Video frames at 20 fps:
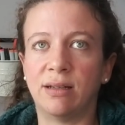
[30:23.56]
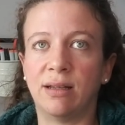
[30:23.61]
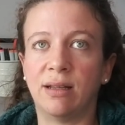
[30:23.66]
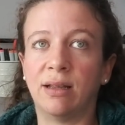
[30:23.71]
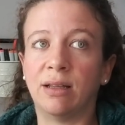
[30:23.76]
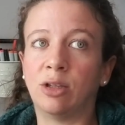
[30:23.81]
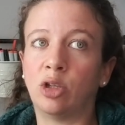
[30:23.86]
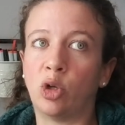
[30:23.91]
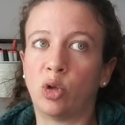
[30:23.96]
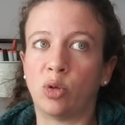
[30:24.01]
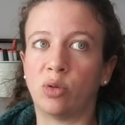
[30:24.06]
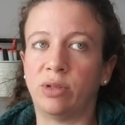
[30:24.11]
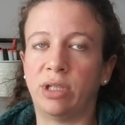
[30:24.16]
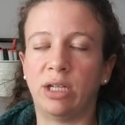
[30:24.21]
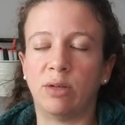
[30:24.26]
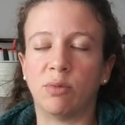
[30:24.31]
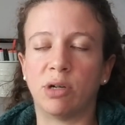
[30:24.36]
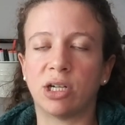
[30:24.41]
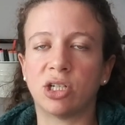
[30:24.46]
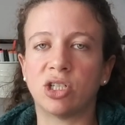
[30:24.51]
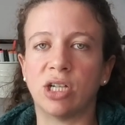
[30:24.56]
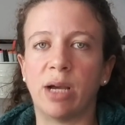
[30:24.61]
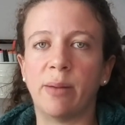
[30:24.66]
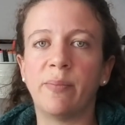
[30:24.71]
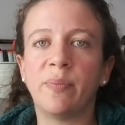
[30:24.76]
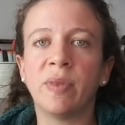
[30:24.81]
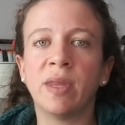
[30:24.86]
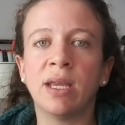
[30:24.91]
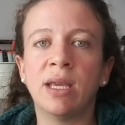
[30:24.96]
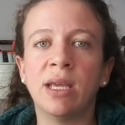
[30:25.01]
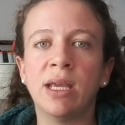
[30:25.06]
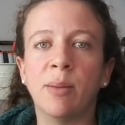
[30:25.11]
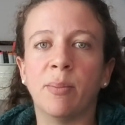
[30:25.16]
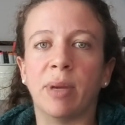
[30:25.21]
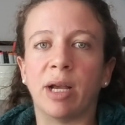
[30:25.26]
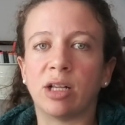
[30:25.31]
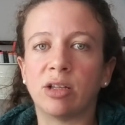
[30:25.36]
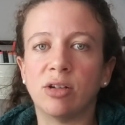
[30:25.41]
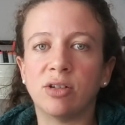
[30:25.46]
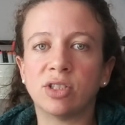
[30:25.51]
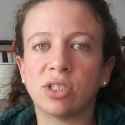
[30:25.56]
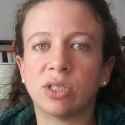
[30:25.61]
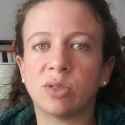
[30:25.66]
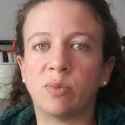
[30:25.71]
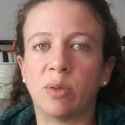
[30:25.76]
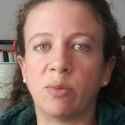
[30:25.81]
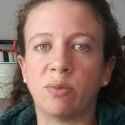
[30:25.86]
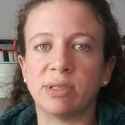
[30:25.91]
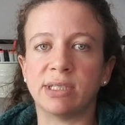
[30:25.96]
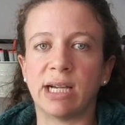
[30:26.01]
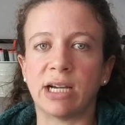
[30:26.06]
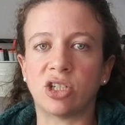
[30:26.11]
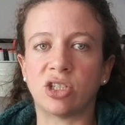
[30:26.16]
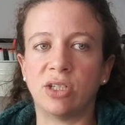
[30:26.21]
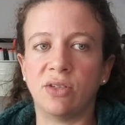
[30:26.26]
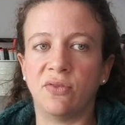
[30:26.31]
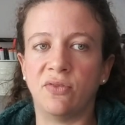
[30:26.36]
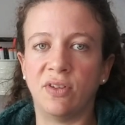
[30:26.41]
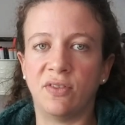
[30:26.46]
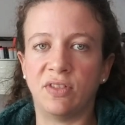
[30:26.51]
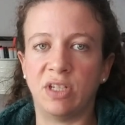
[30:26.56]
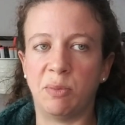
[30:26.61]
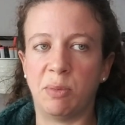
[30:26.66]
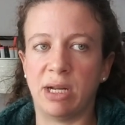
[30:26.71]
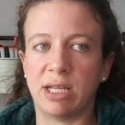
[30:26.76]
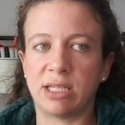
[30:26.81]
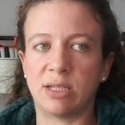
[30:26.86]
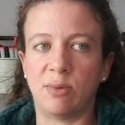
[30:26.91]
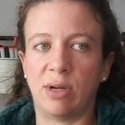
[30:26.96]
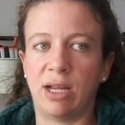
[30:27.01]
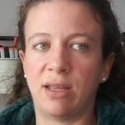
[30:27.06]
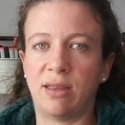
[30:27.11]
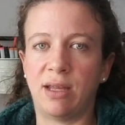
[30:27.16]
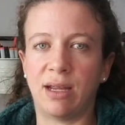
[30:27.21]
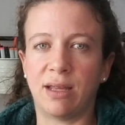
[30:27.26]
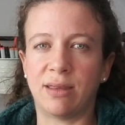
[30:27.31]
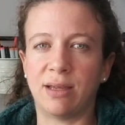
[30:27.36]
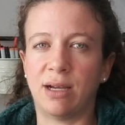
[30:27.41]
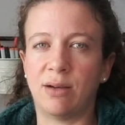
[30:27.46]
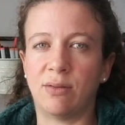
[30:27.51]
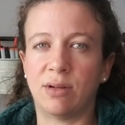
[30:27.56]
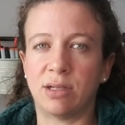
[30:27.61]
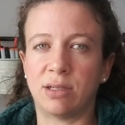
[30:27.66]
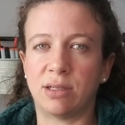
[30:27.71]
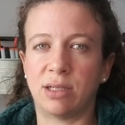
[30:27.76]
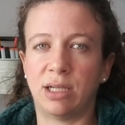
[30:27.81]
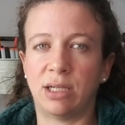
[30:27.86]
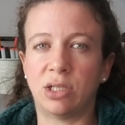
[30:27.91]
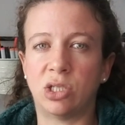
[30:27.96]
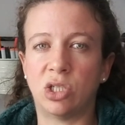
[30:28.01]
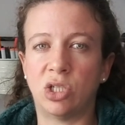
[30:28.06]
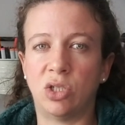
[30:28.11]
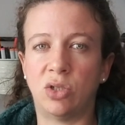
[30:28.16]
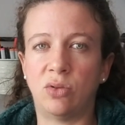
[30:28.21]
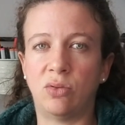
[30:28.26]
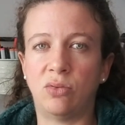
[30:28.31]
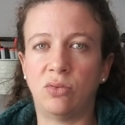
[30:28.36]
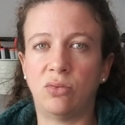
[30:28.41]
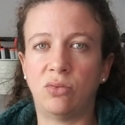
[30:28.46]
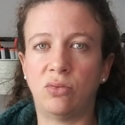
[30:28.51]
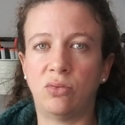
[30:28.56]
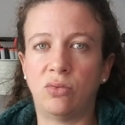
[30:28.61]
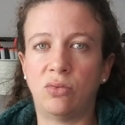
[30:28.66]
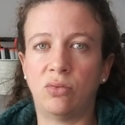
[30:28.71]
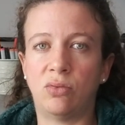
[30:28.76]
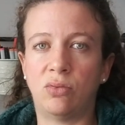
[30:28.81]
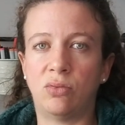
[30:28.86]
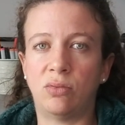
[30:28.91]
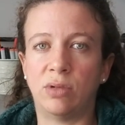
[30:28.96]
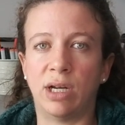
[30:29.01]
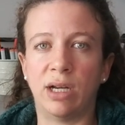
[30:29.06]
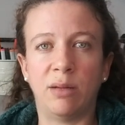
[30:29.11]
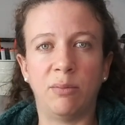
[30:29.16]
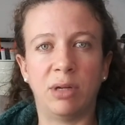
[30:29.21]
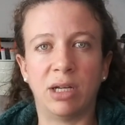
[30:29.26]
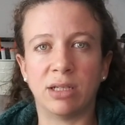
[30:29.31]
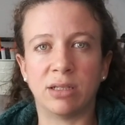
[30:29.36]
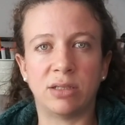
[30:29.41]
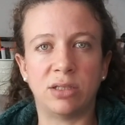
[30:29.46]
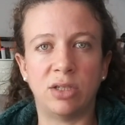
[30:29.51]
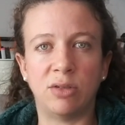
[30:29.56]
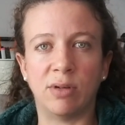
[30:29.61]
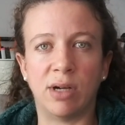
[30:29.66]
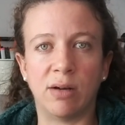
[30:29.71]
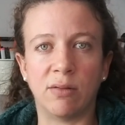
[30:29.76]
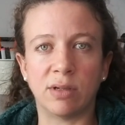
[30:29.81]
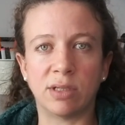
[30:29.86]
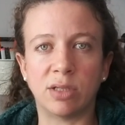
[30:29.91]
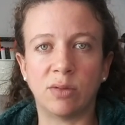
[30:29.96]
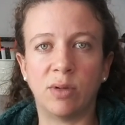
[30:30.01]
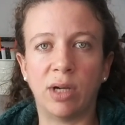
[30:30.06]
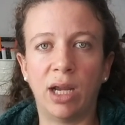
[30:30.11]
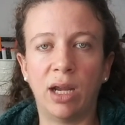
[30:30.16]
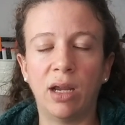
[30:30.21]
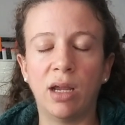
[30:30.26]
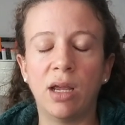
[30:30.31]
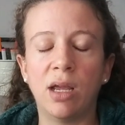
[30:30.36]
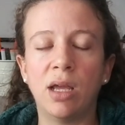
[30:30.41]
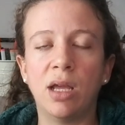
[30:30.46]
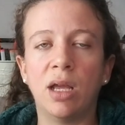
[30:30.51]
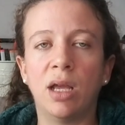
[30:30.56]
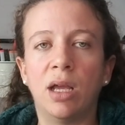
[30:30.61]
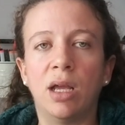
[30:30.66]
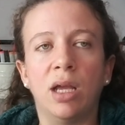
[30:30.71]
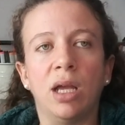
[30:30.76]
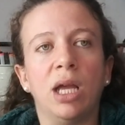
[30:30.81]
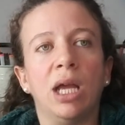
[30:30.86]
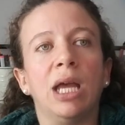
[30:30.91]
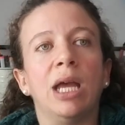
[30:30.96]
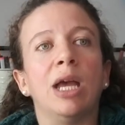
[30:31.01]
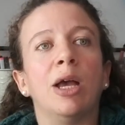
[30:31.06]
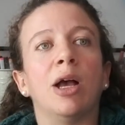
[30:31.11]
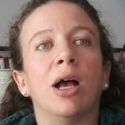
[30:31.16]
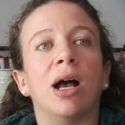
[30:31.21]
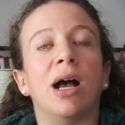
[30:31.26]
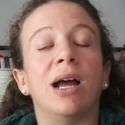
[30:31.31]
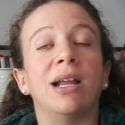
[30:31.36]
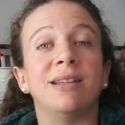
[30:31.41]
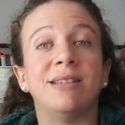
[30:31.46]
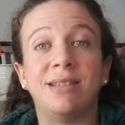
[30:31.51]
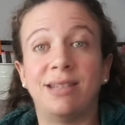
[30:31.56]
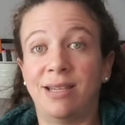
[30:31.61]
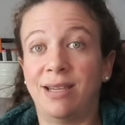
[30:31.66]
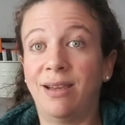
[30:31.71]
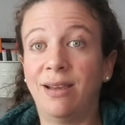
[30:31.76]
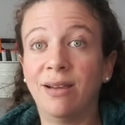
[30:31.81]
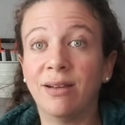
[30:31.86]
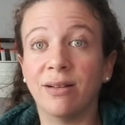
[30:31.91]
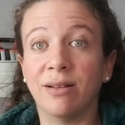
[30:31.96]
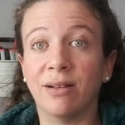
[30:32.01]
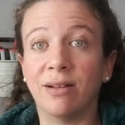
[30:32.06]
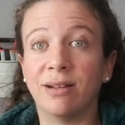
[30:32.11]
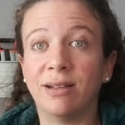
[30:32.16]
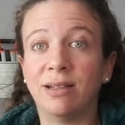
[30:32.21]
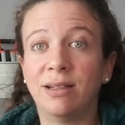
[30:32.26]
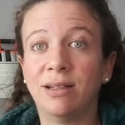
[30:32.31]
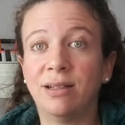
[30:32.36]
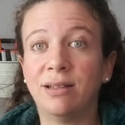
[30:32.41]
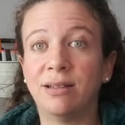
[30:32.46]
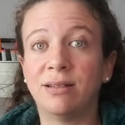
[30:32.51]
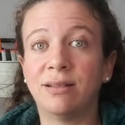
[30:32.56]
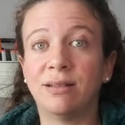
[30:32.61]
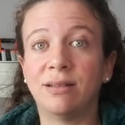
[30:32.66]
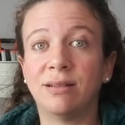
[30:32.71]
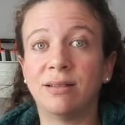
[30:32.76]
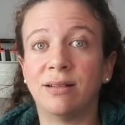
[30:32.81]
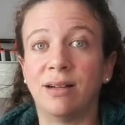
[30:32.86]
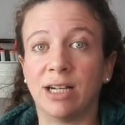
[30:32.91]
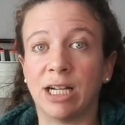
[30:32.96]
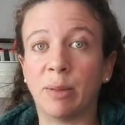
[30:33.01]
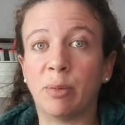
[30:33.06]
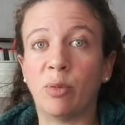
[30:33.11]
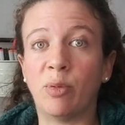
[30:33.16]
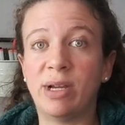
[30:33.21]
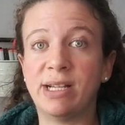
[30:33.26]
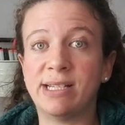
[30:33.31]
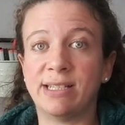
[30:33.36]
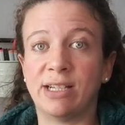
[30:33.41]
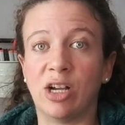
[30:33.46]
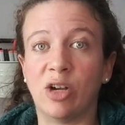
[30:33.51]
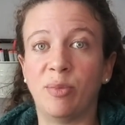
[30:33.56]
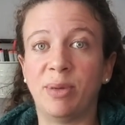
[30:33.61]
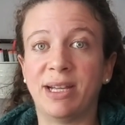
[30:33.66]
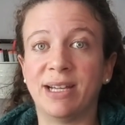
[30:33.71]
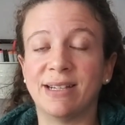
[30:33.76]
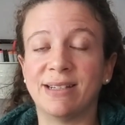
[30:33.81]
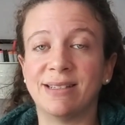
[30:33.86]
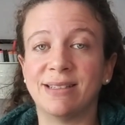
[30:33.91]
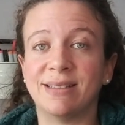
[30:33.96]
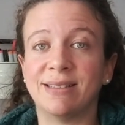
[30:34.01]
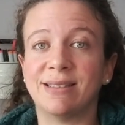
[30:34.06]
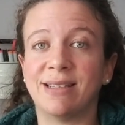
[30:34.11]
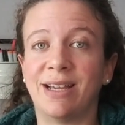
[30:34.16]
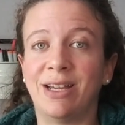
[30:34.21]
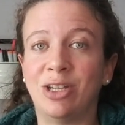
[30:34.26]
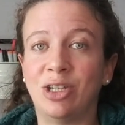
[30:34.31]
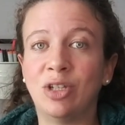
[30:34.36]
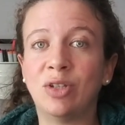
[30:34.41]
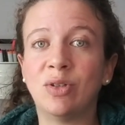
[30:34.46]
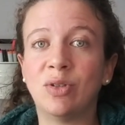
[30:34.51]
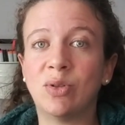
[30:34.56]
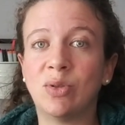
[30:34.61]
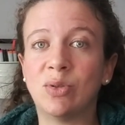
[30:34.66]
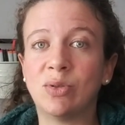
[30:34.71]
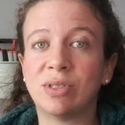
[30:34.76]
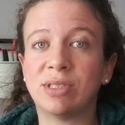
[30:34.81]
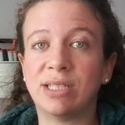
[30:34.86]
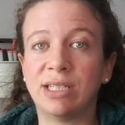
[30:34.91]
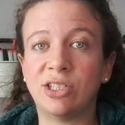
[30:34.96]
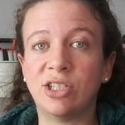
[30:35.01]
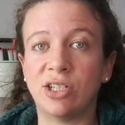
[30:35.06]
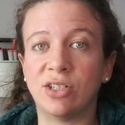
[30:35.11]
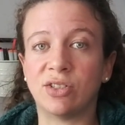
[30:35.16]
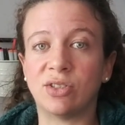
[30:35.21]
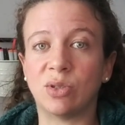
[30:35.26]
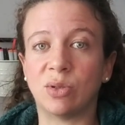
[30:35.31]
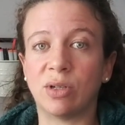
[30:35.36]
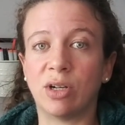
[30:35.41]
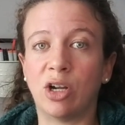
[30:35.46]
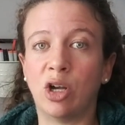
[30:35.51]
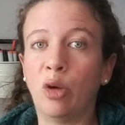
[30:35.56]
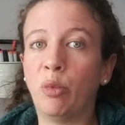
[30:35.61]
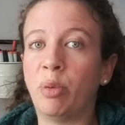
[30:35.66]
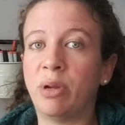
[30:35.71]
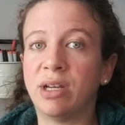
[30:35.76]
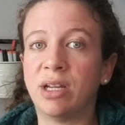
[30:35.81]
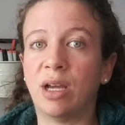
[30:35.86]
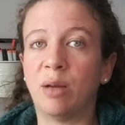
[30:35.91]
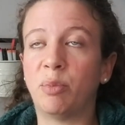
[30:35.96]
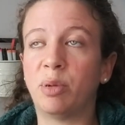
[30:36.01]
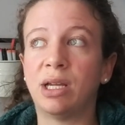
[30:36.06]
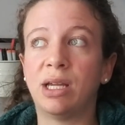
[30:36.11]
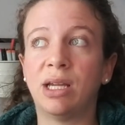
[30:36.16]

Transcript: local native workshop. My closest one was actually 50 minutes away. I think that one's like 90 minutes, 2 hours away. Until a couple weeks ago, because a new stitching store opened up